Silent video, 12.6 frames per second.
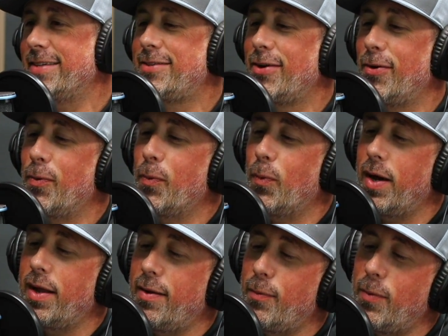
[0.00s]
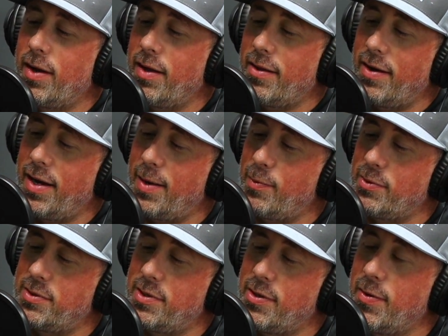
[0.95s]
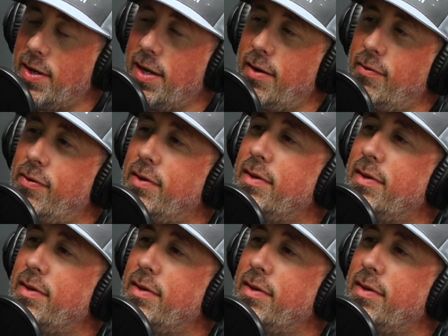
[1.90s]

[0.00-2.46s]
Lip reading: So what other animals do you have?